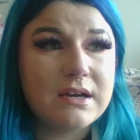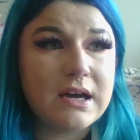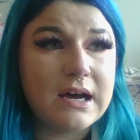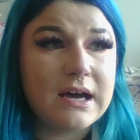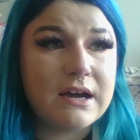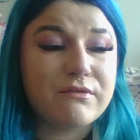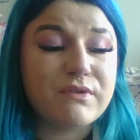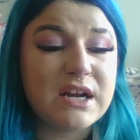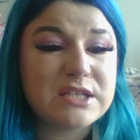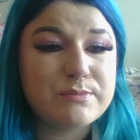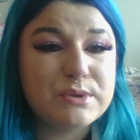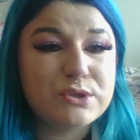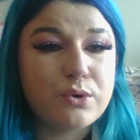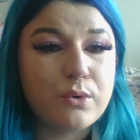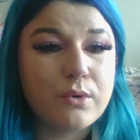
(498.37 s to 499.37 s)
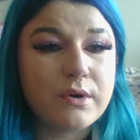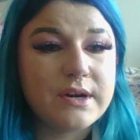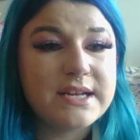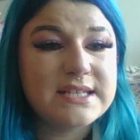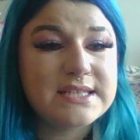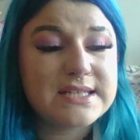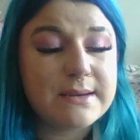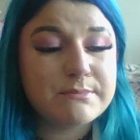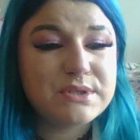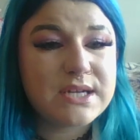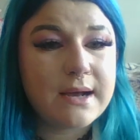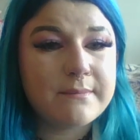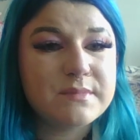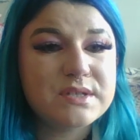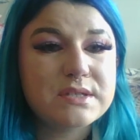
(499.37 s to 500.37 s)
respiratory
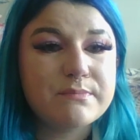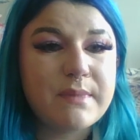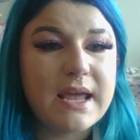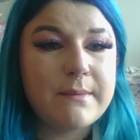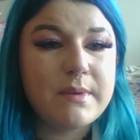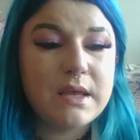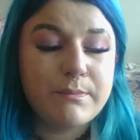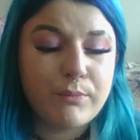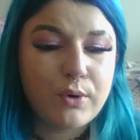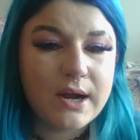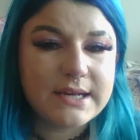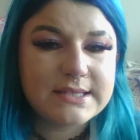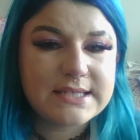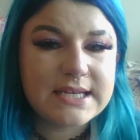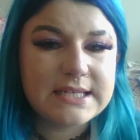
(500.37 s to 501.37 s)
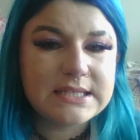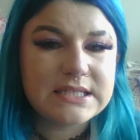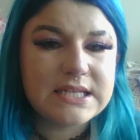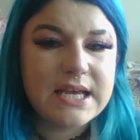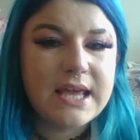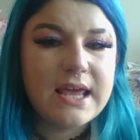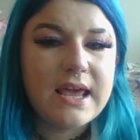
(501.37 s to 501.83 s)
symptoms may be present